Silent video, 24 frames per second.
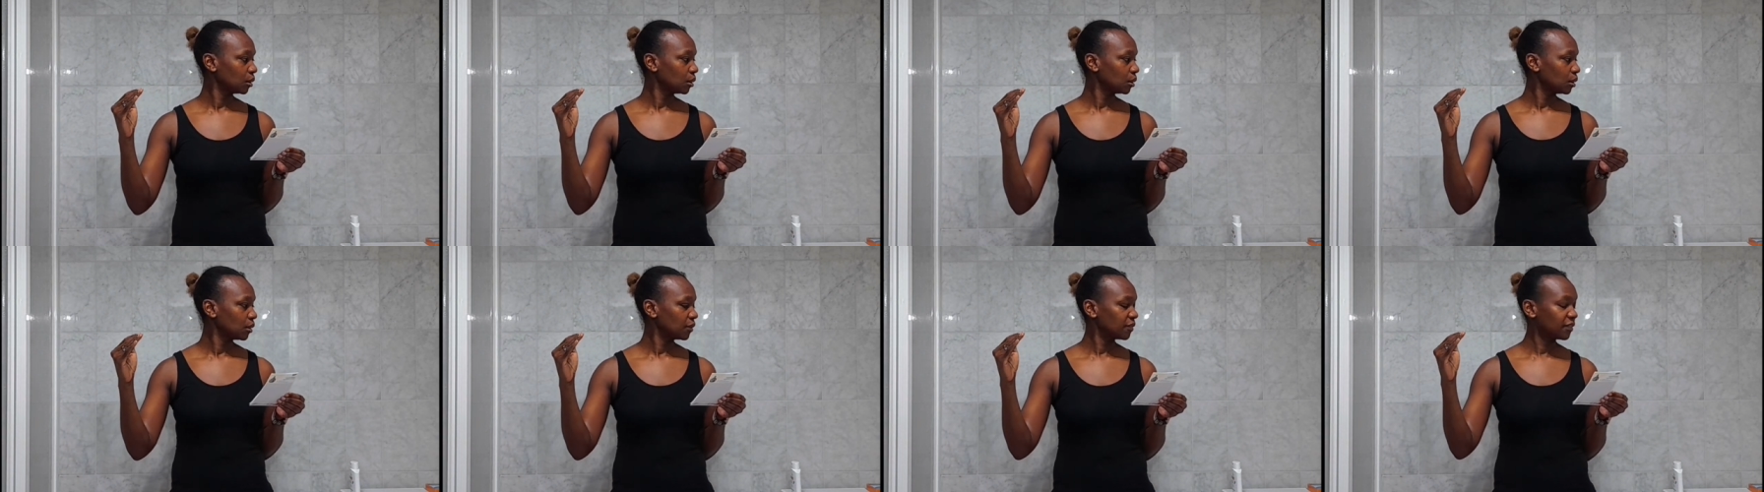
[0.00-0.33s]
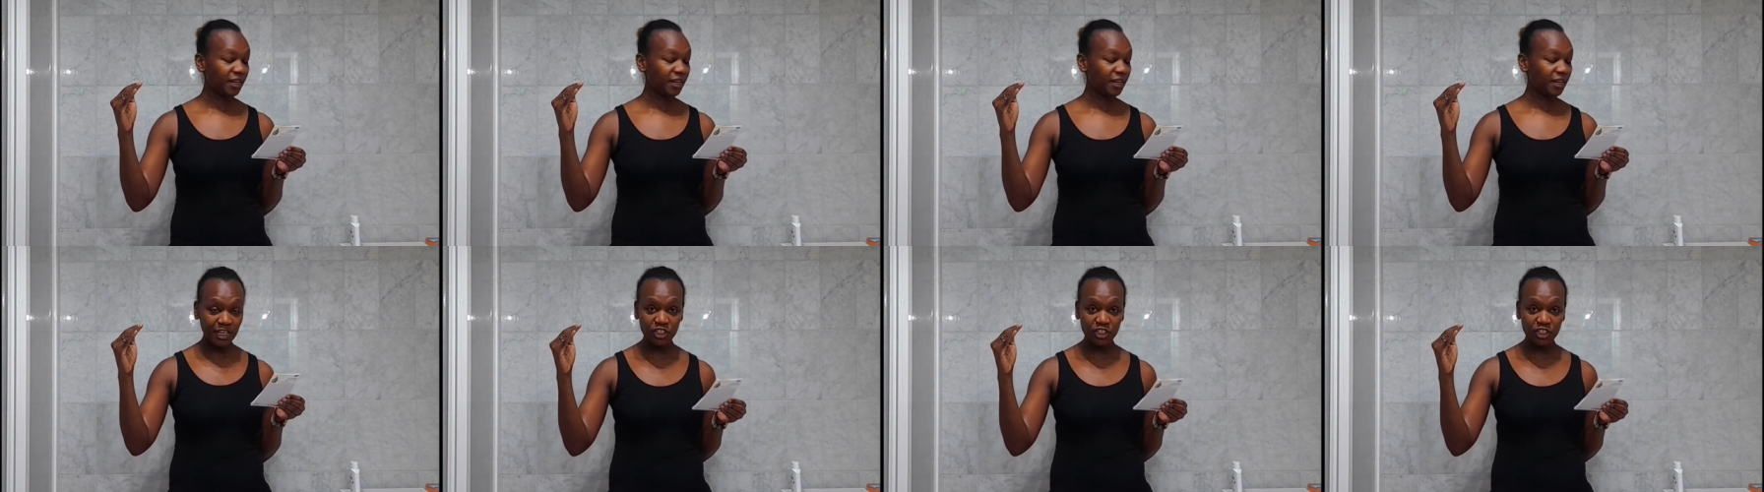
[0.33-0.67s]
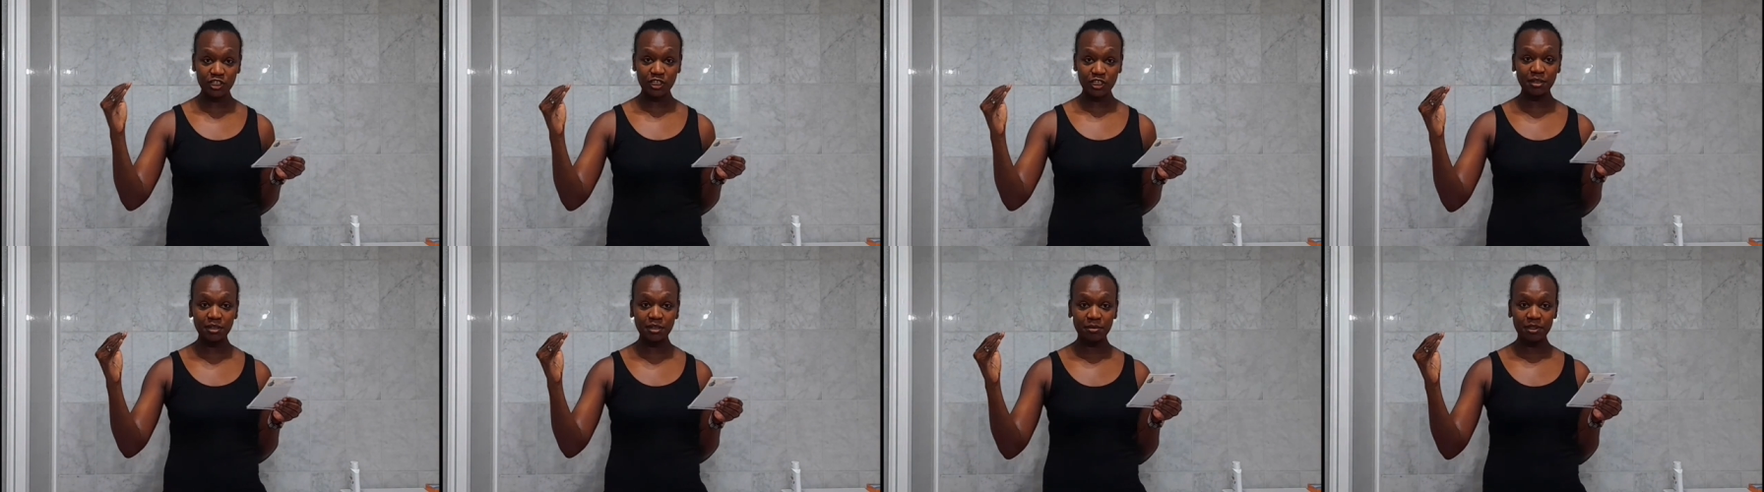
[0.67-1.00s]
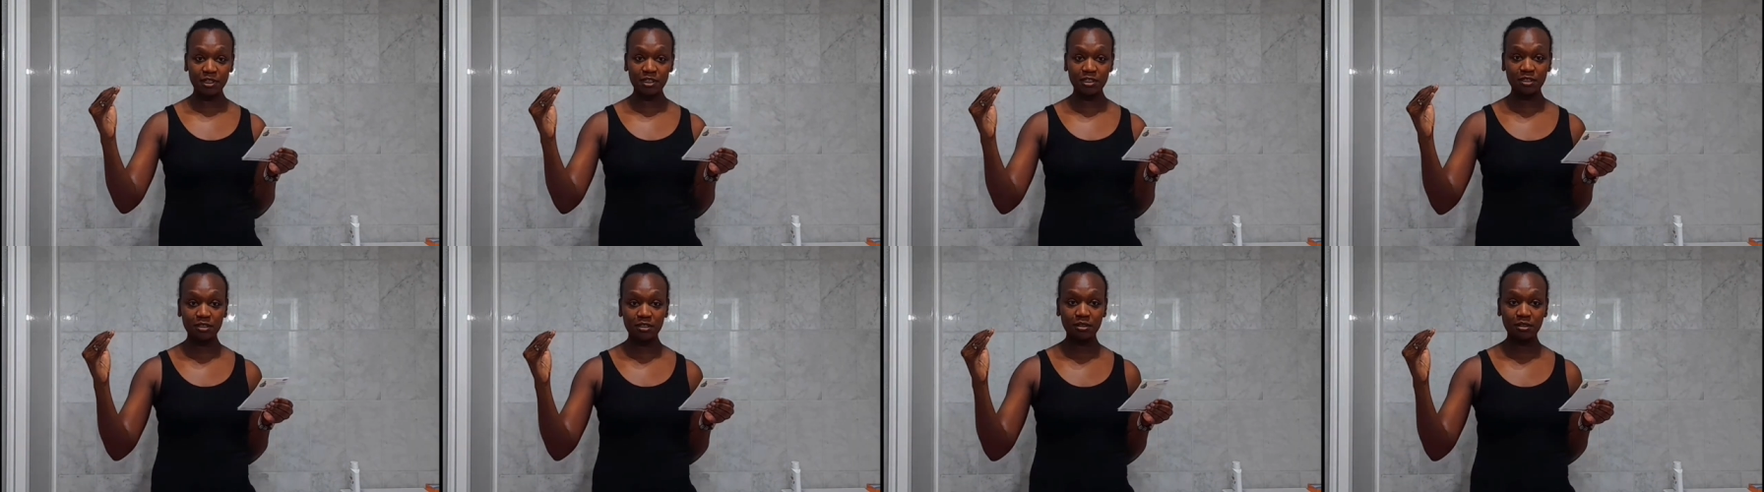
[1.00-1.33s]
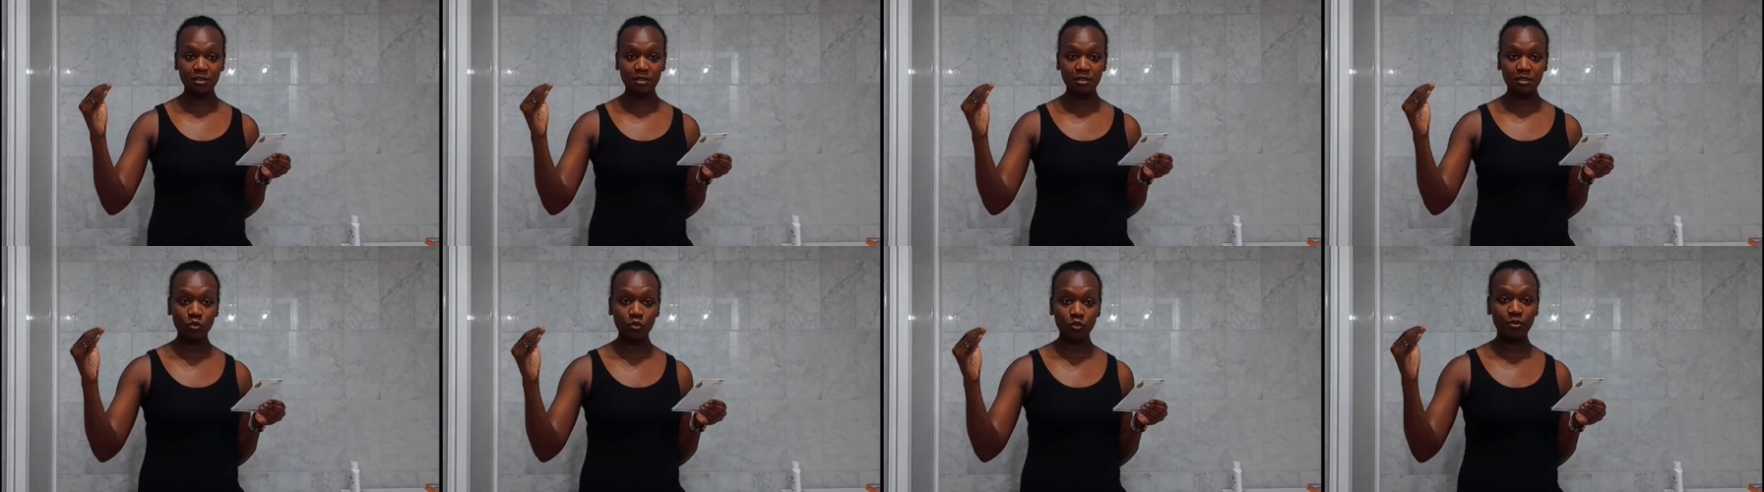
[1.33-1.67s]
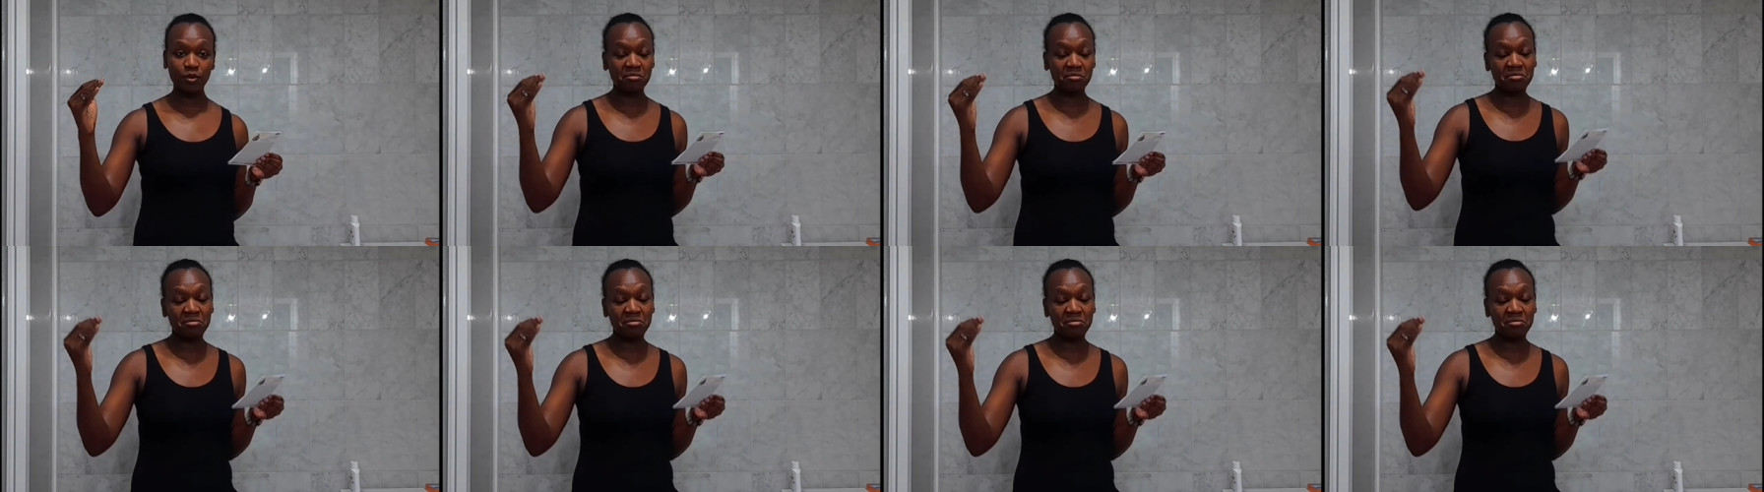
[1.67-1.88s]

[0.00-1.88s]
the age limit. So they,